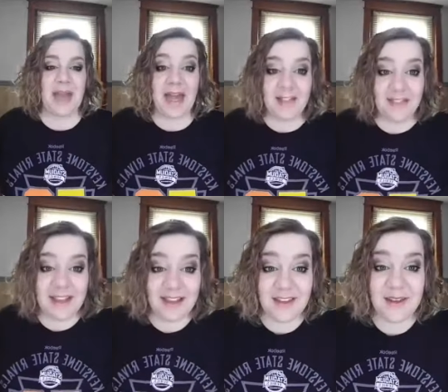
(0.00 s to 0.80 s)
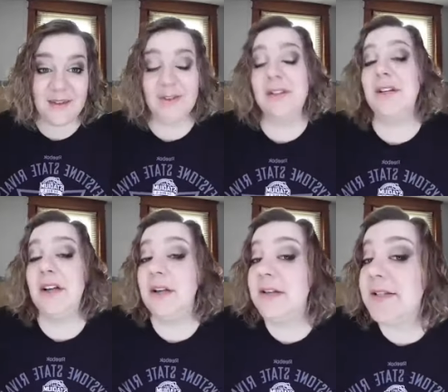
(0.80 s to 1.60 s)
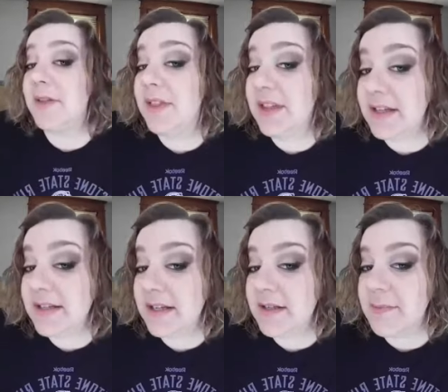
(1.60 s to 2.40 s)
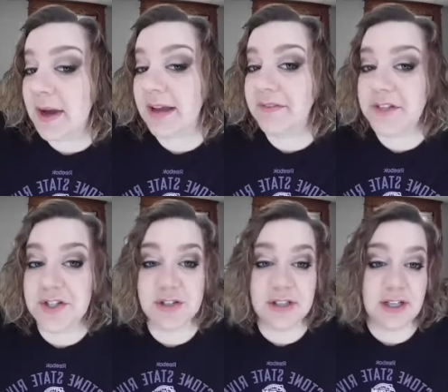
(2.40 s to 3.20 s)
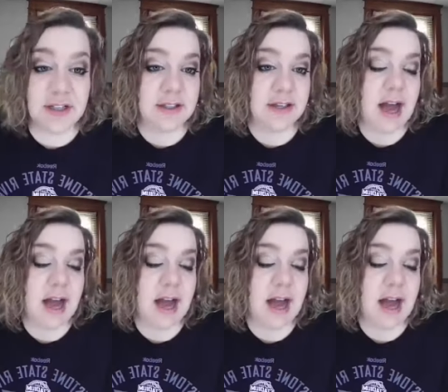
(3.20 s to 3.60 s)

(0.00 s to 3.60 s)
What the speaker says: And thank you. So this is my official look.